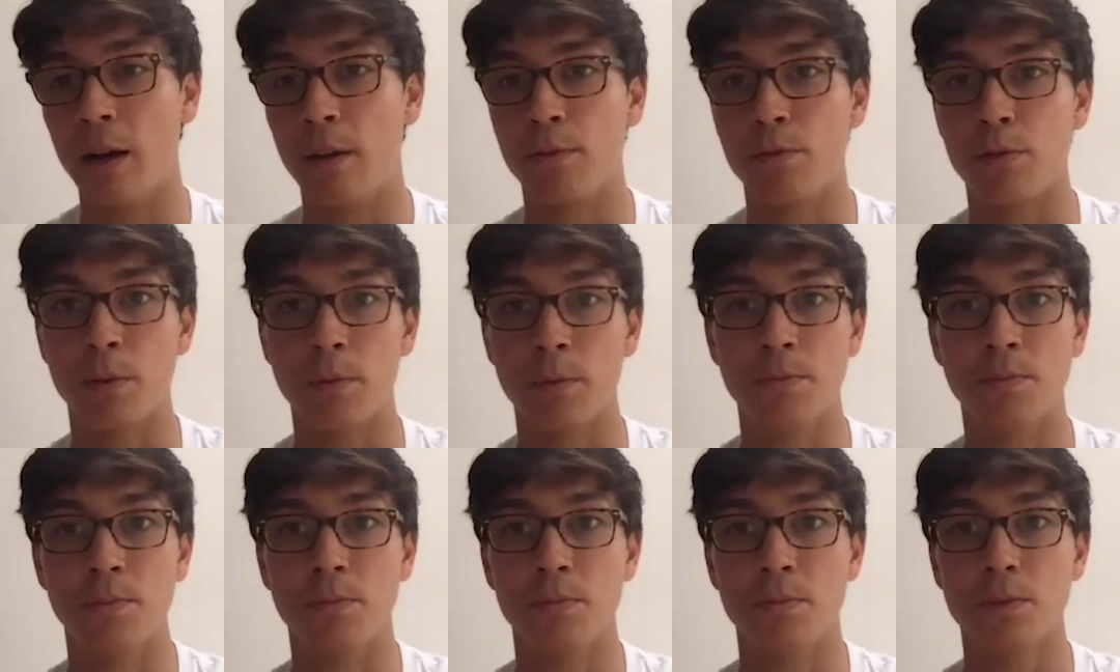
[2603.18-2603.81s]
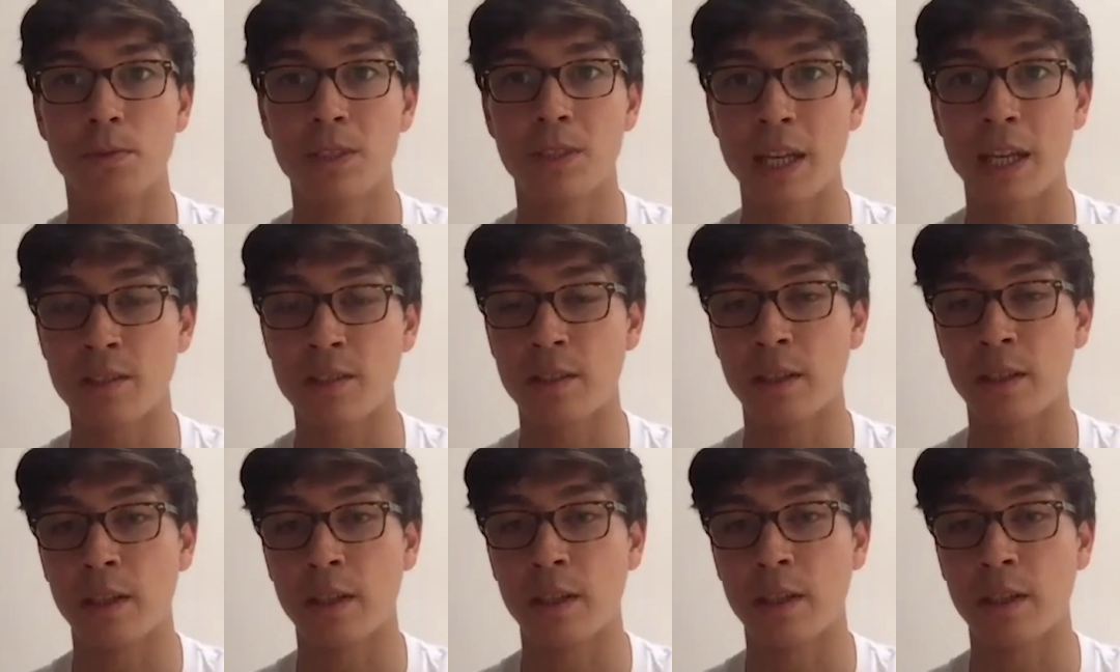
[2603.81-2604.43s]
from
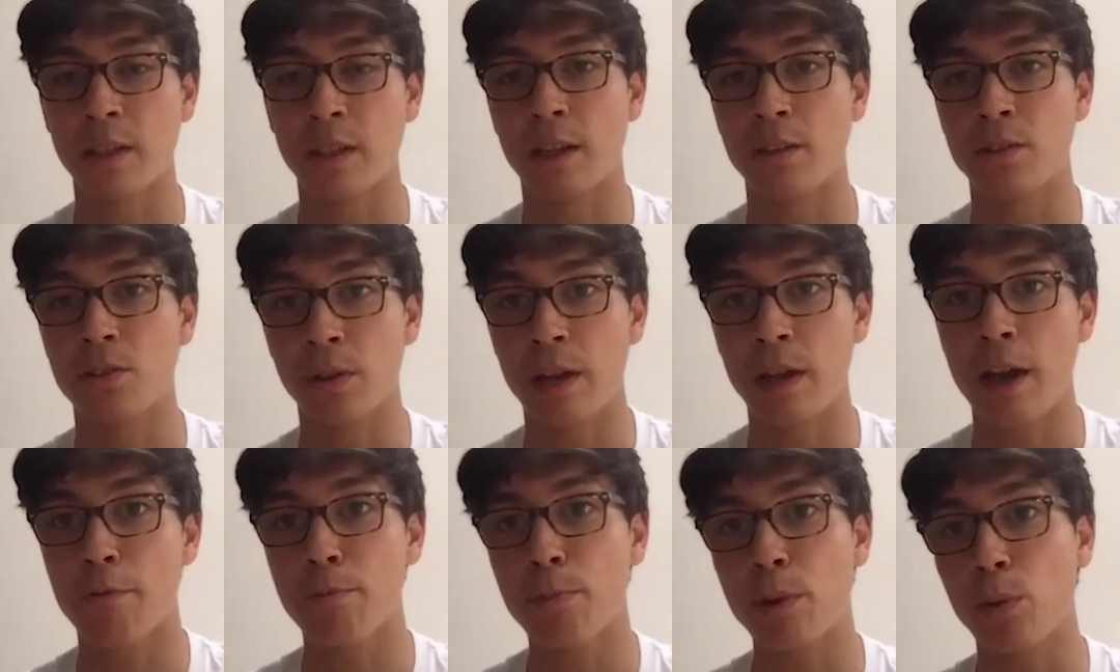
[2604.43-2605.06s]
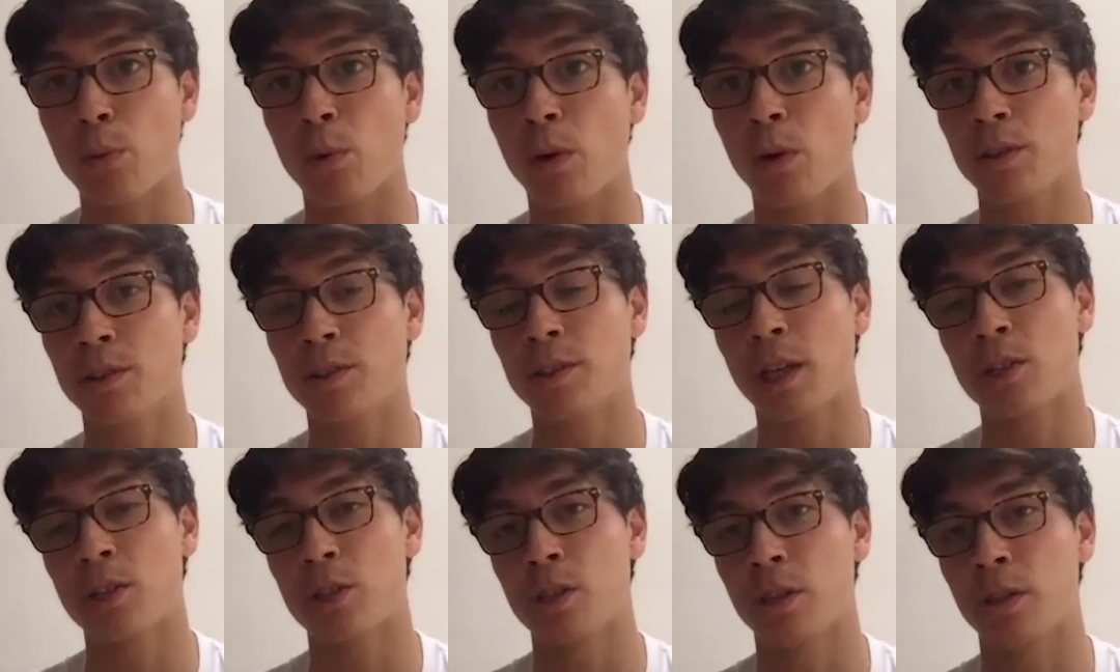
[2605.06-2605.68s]
testing and doing the
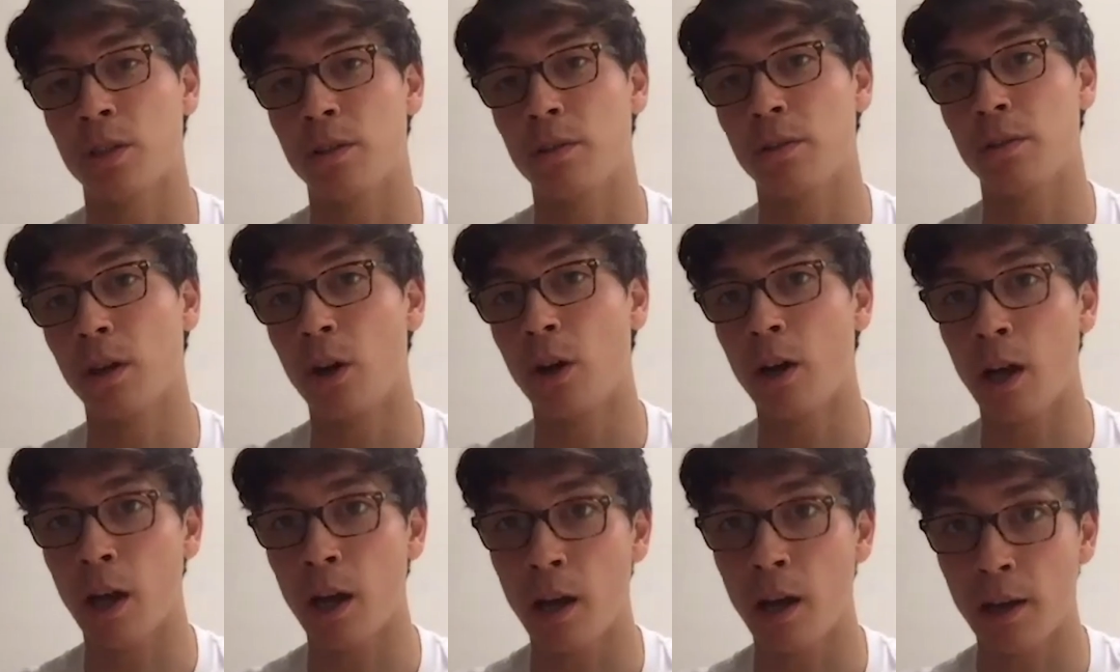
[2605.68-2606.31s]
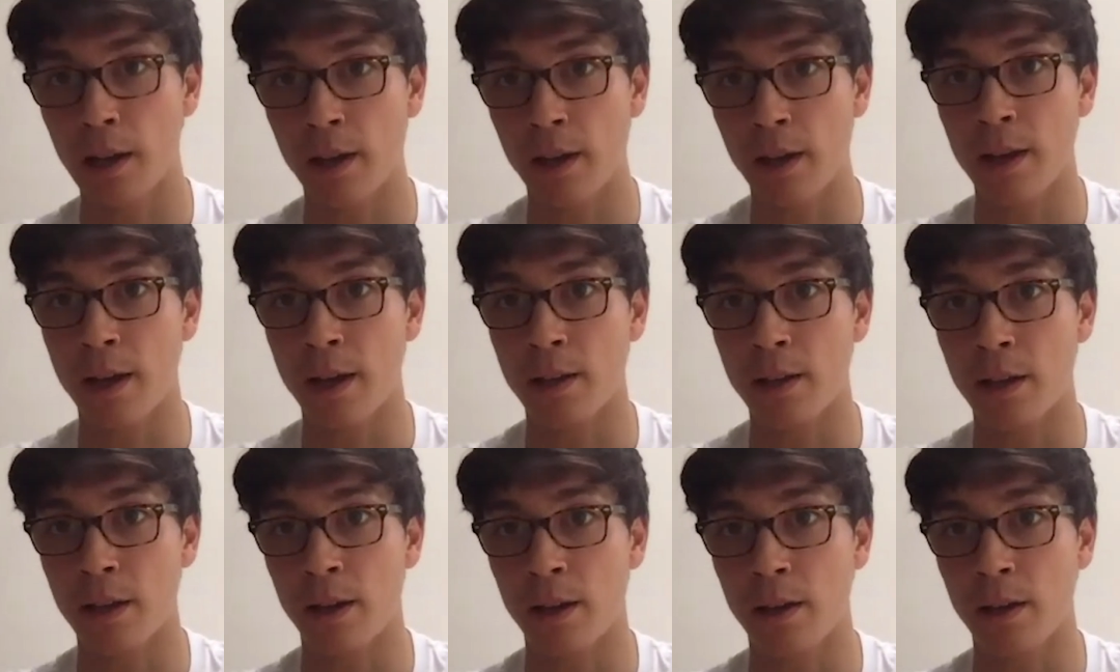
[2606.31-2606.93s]
FP1 session earlier
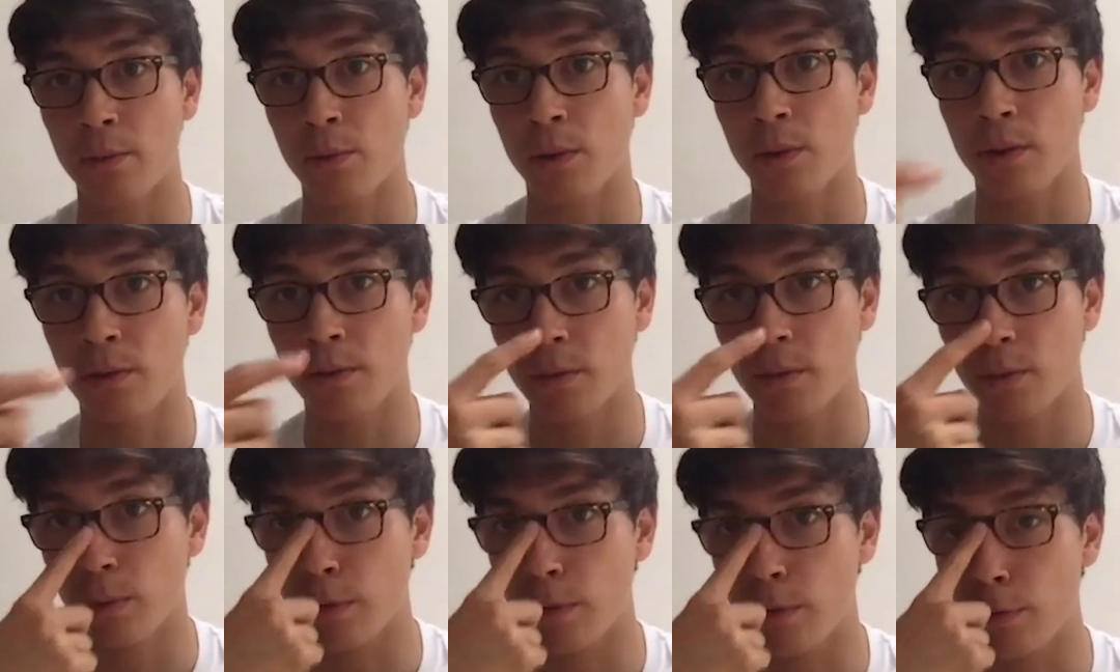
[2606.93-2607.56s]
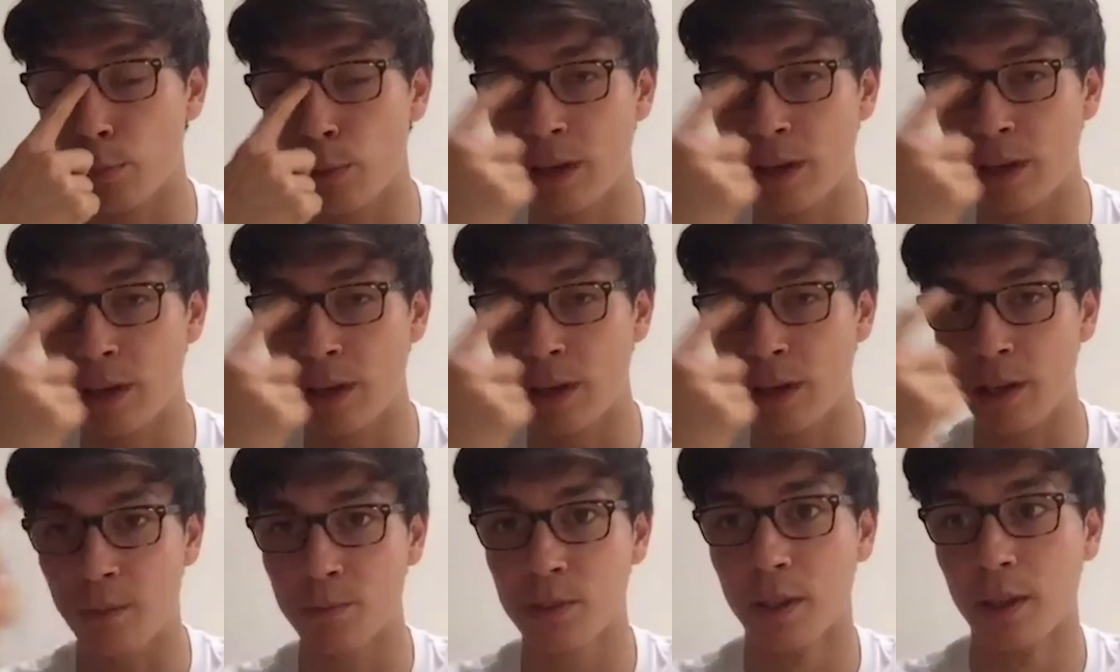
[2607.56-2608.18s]
that year with
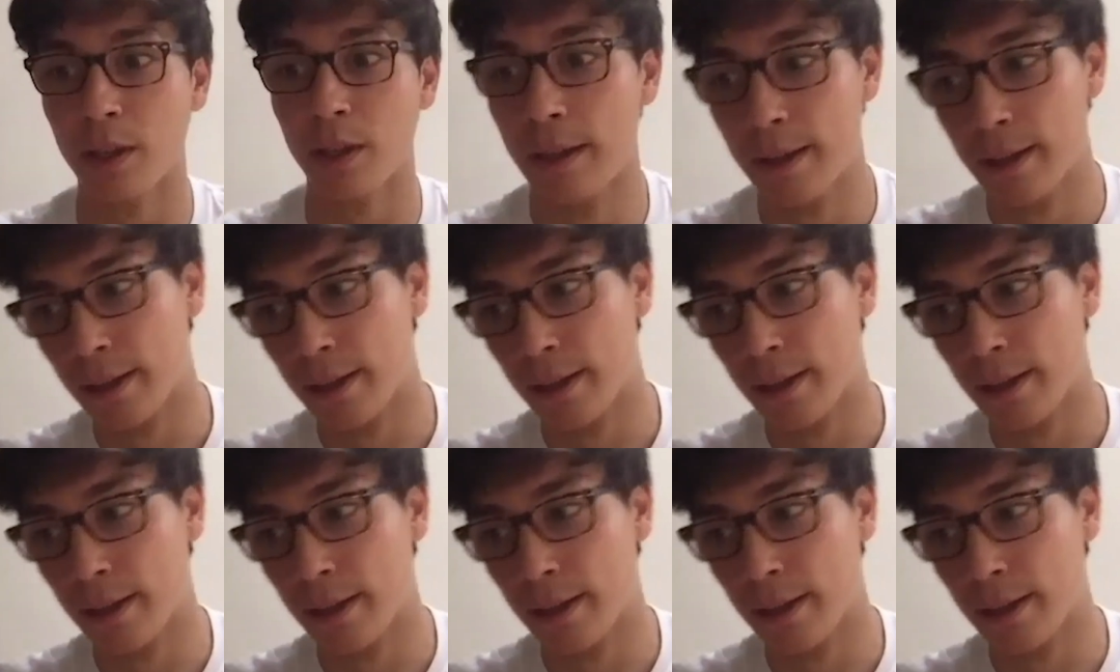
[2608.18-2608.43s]
Williams.